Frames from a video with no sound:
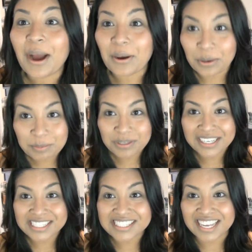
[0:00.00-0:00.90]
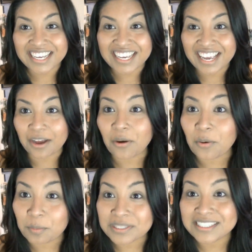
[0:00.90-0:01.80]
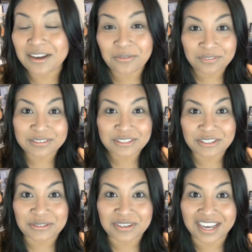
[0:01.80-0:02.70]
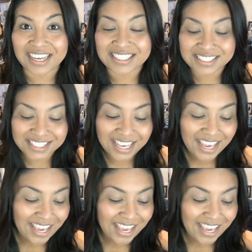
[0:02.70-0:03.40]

I hope you guys like it. I hope it's helpful to you guys,